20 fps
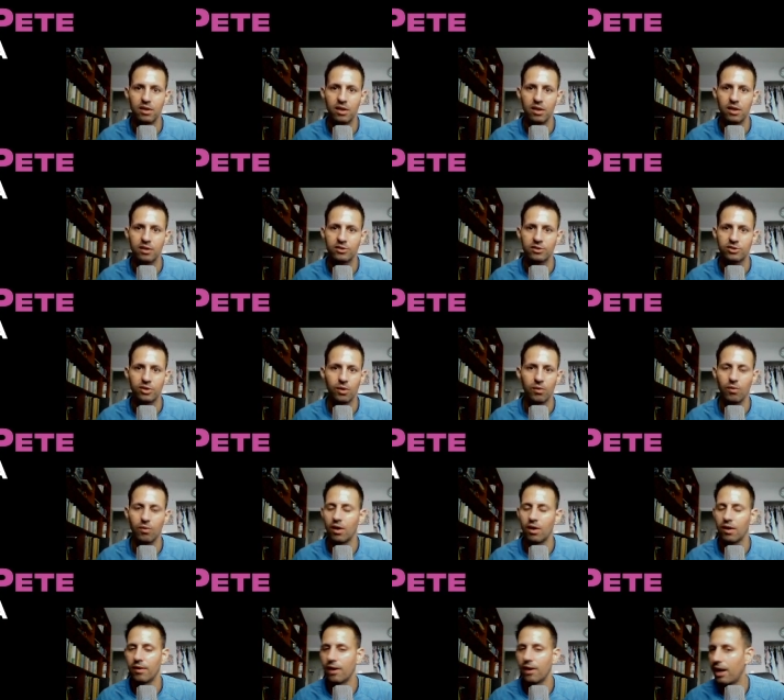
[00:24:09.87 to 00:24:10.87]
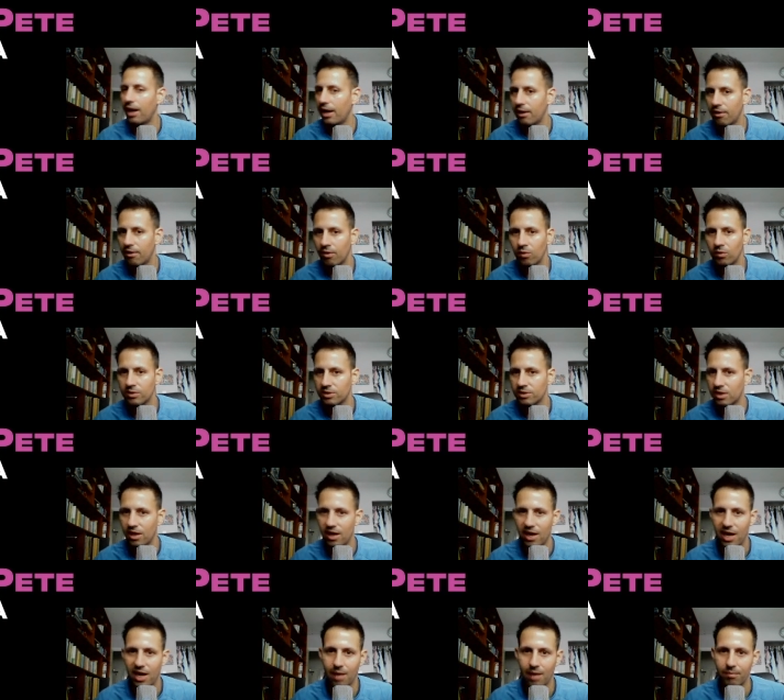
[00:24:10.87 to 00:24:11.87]
So I don't know what's got to
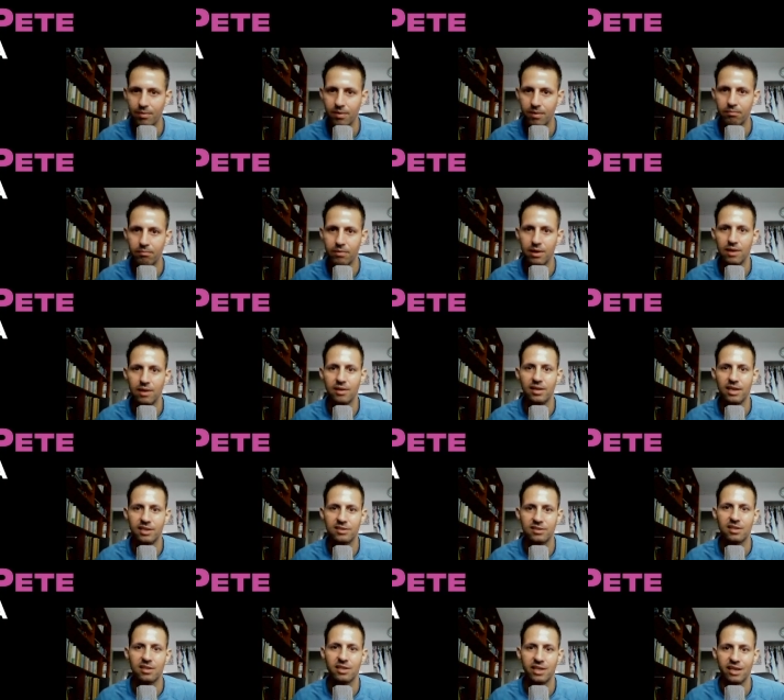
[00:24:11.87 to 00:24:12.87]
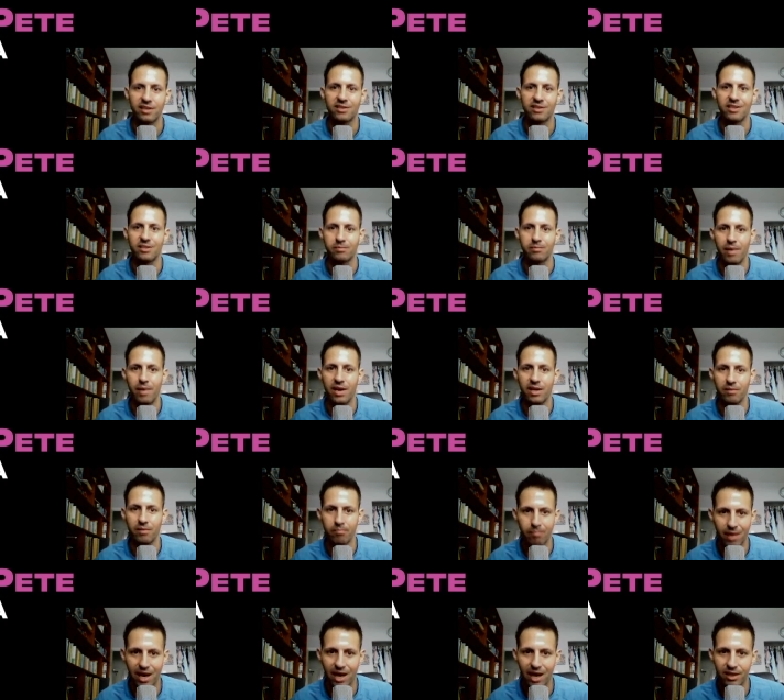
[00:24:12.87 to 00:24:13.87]
happen, but let's get this betting
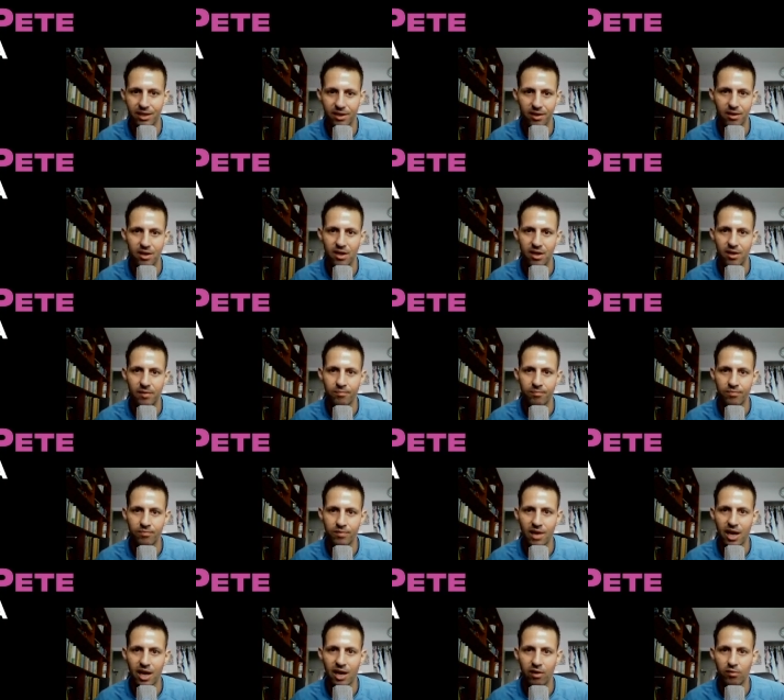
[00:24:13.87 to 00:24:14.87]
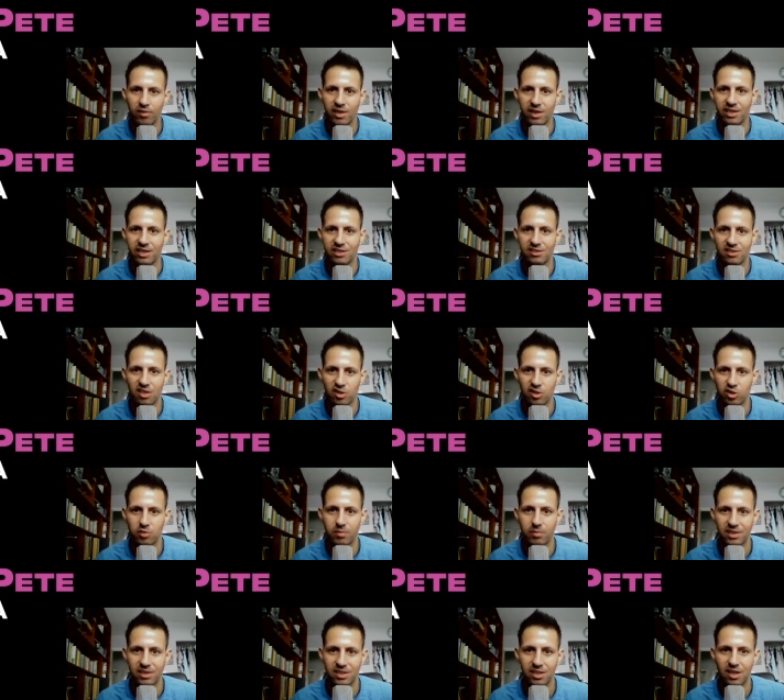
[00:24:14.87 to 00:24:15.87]
back. I don't think it's such a
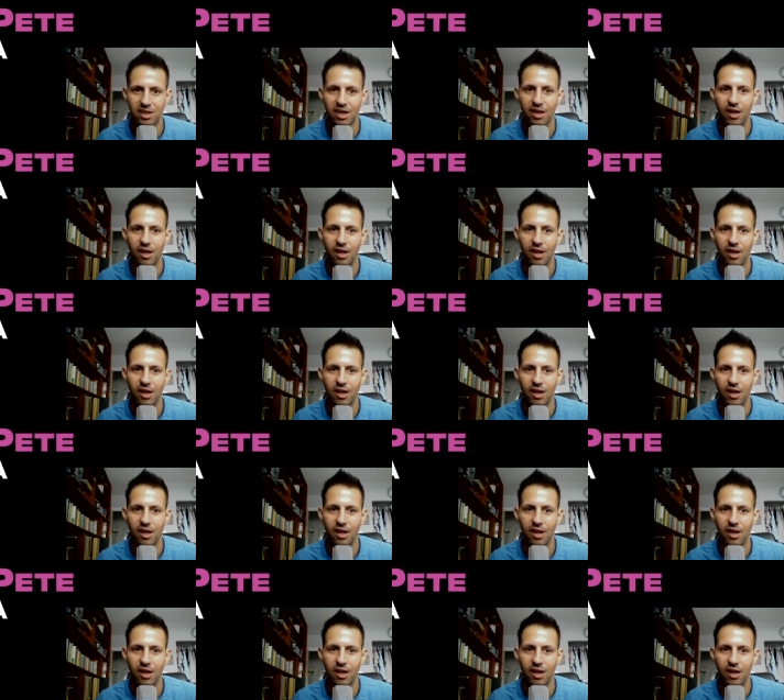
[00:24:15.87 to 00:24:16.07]
big deal.